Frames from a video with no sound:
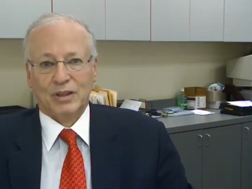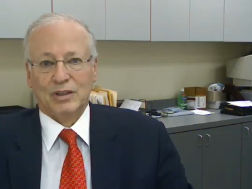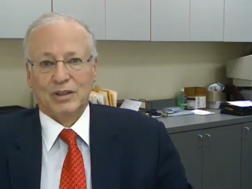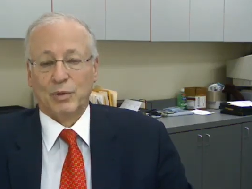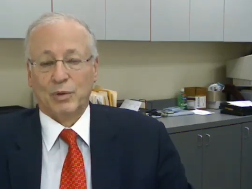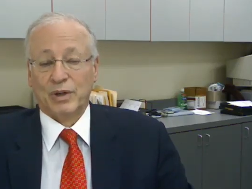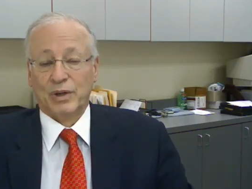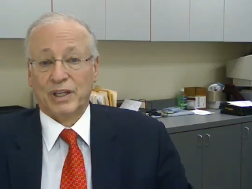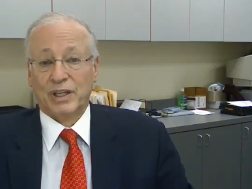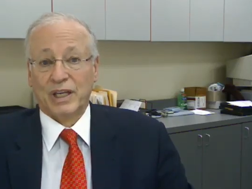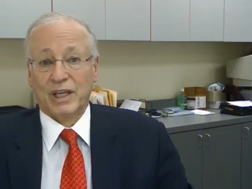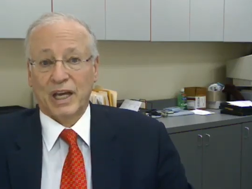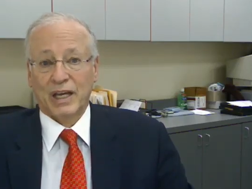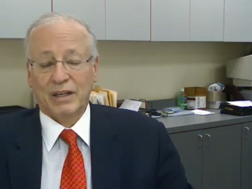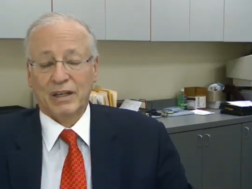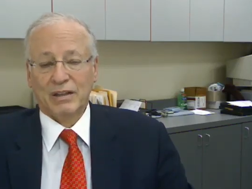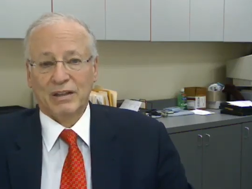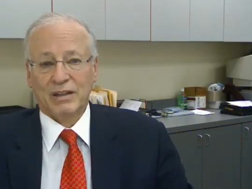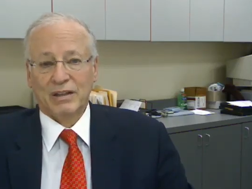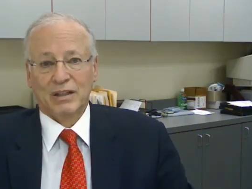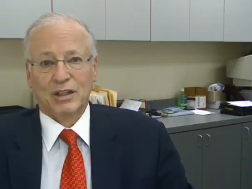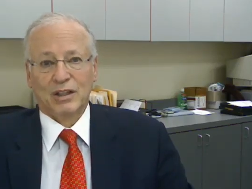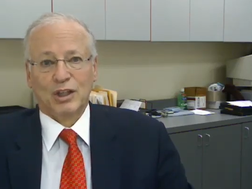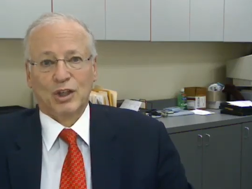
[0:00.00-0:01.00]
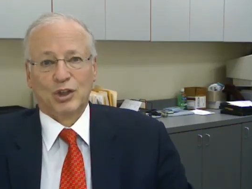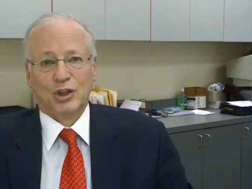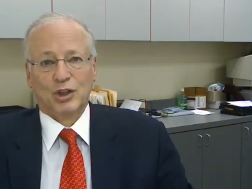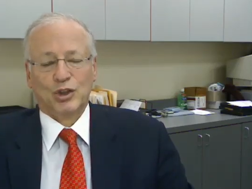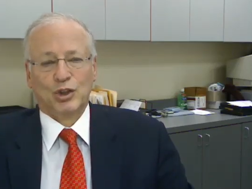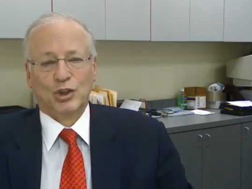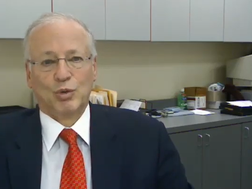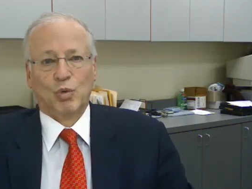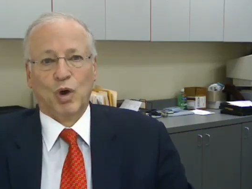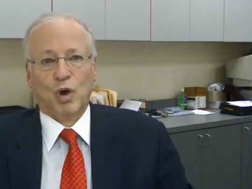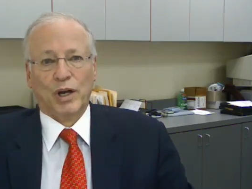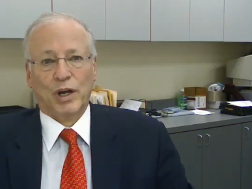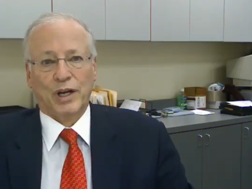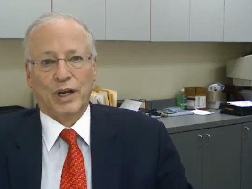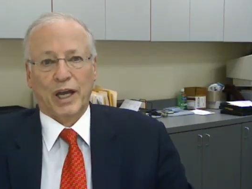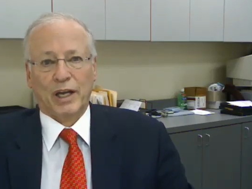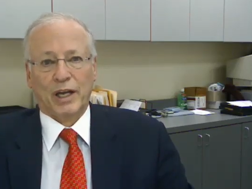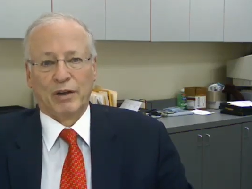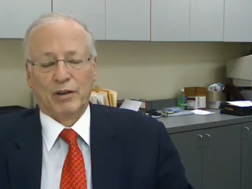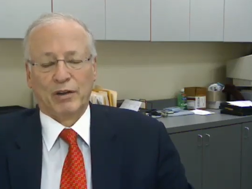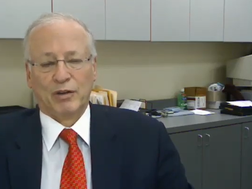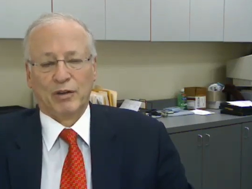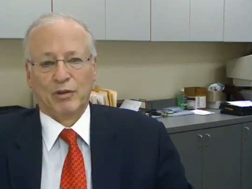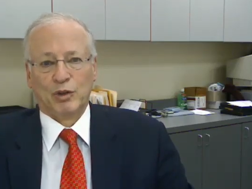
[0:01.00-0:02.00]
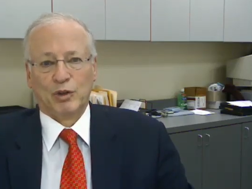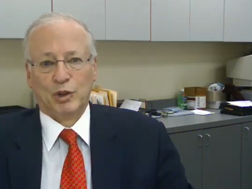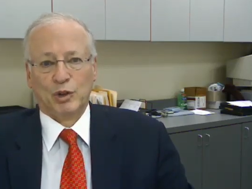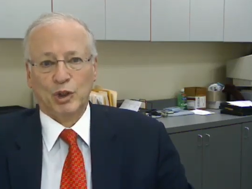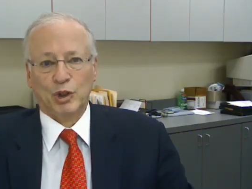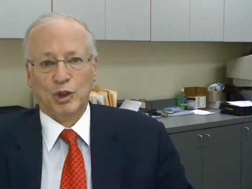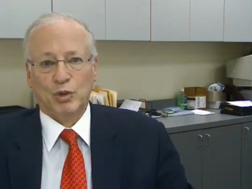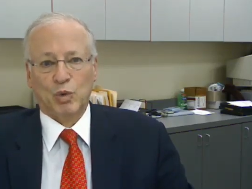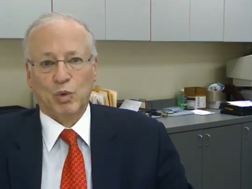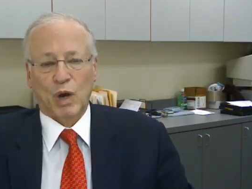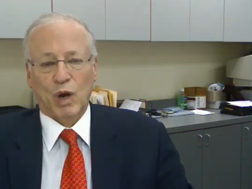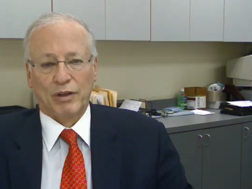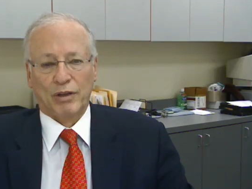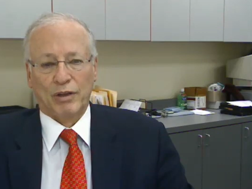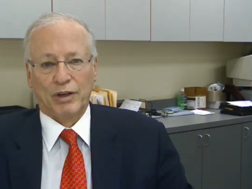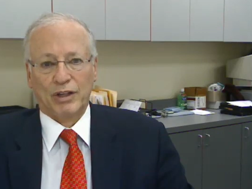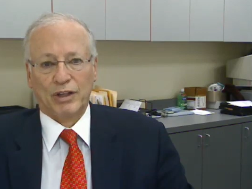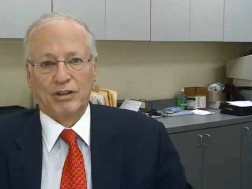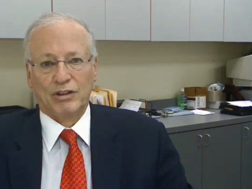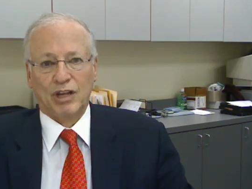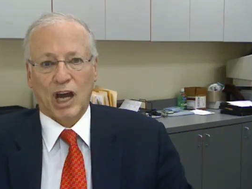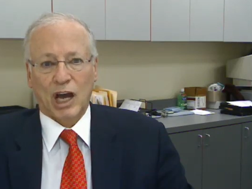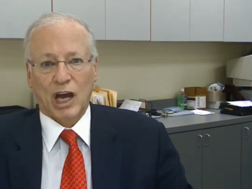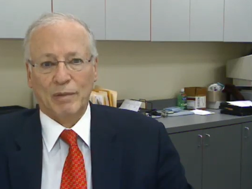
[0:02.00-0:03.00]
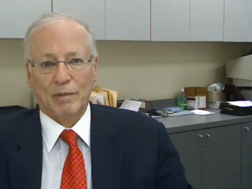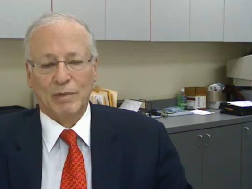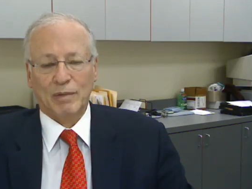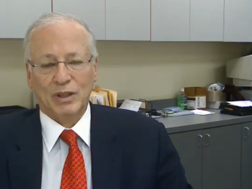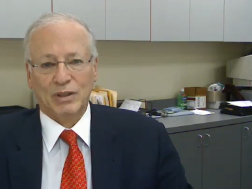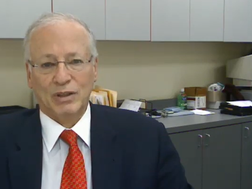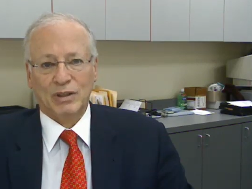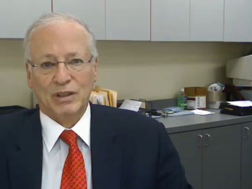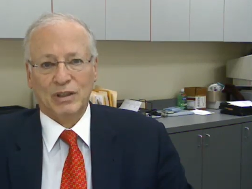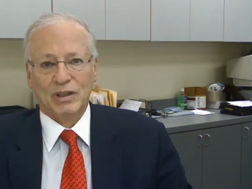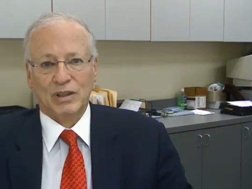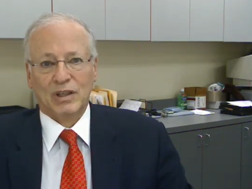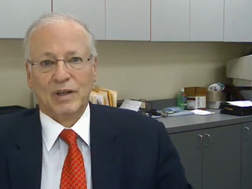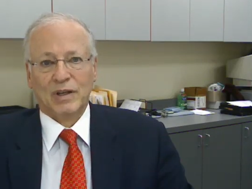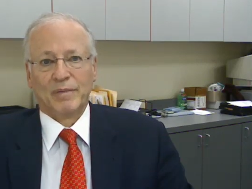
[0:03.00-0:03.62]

So again, you want a good quality diamond